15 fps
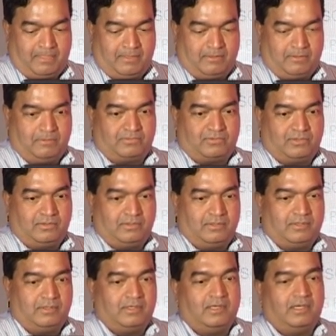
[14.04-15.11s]
Oops.
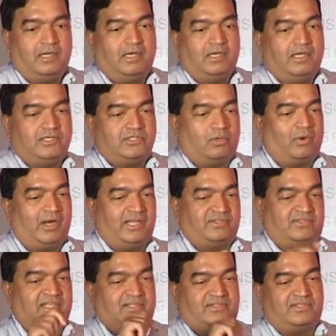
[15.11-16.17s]
So what is
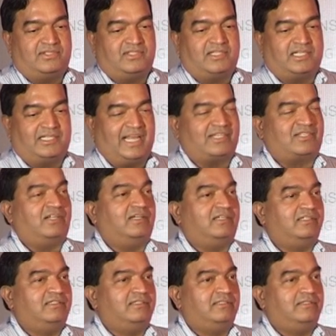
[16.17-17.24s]
this? This is the Tesla.
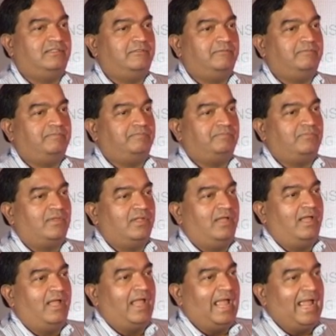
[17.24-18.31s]

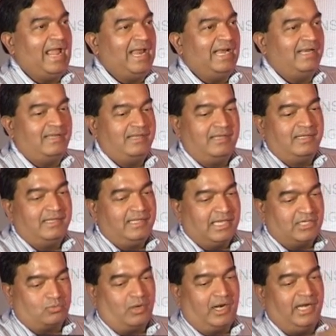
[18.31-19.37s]
And
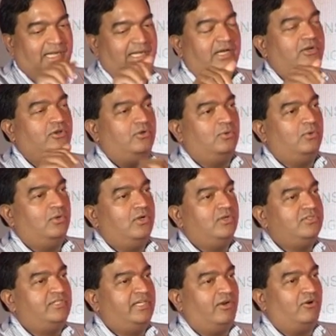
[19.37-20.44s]
guess what? It can do
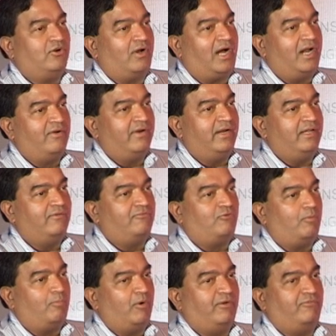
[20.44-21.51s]
0 to 100 in
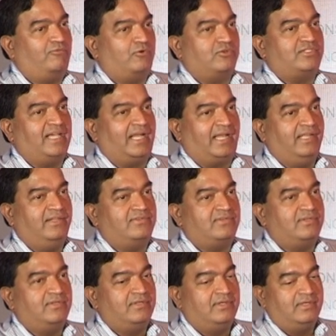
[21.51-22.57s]
4.4 seconds.
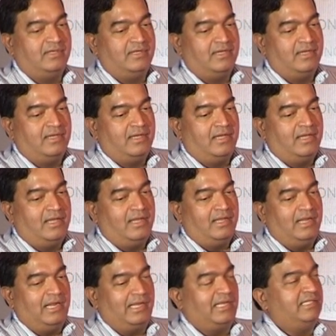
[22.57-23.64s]

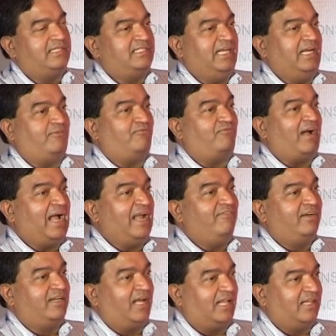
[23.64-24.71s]
It can seat 5
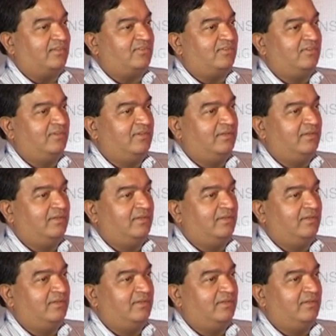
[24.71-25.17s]
adults,